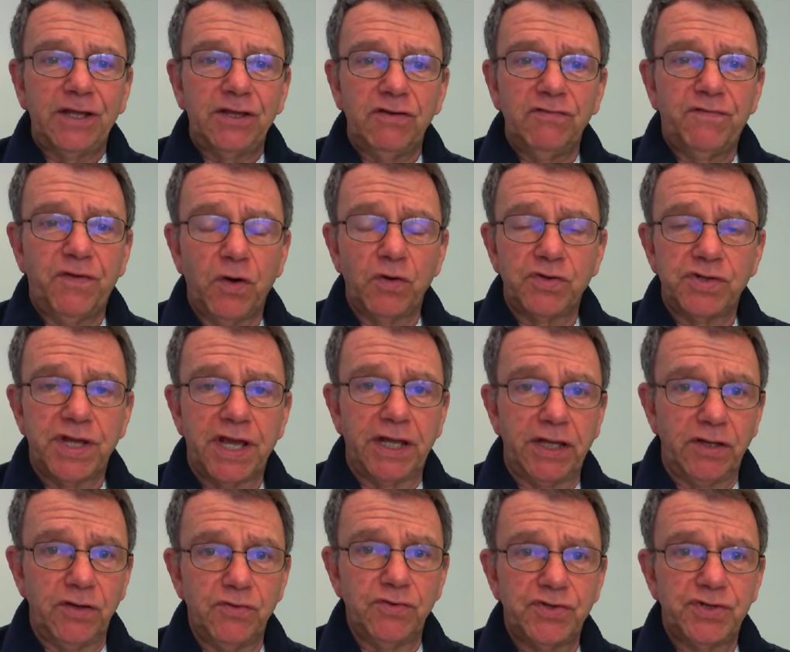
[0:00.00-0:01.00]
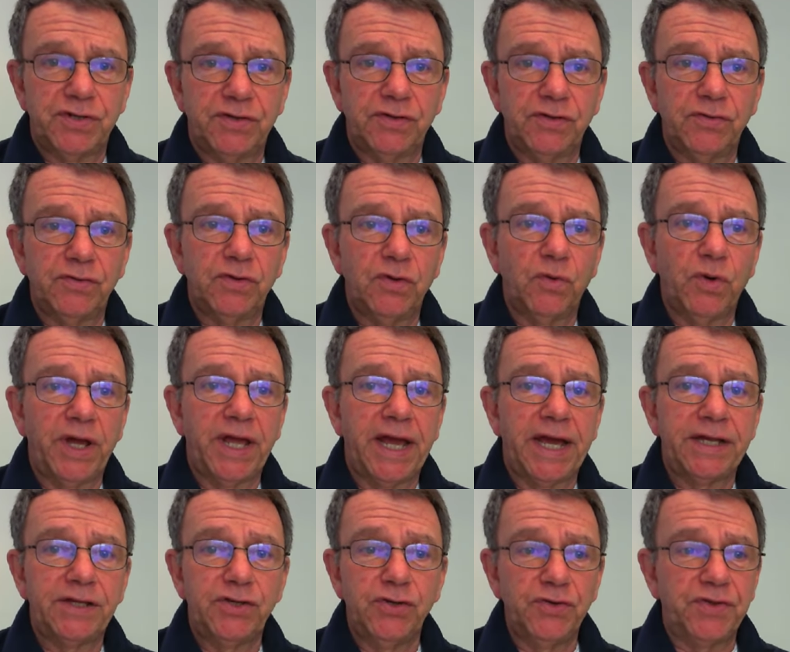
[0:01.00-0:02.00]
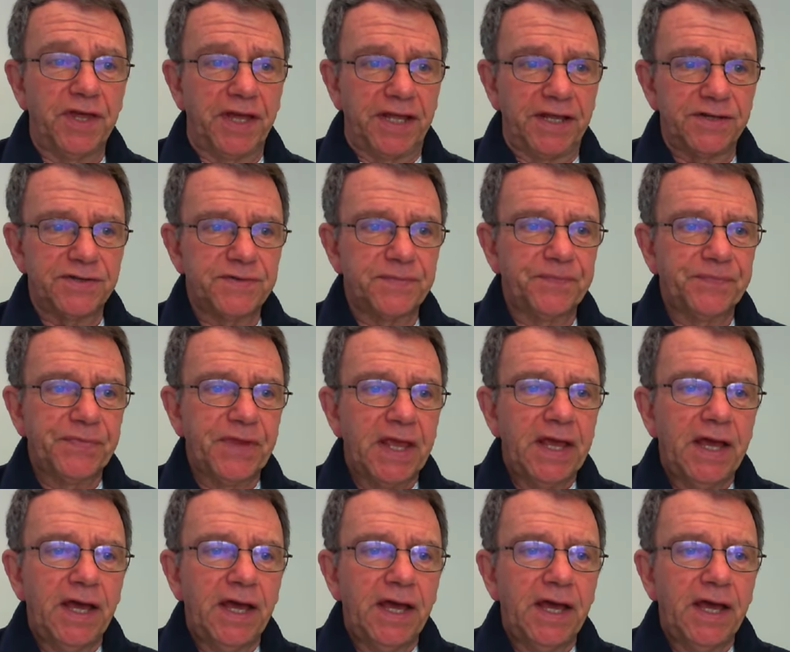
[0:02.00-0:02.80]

you folks get used to the way I do things.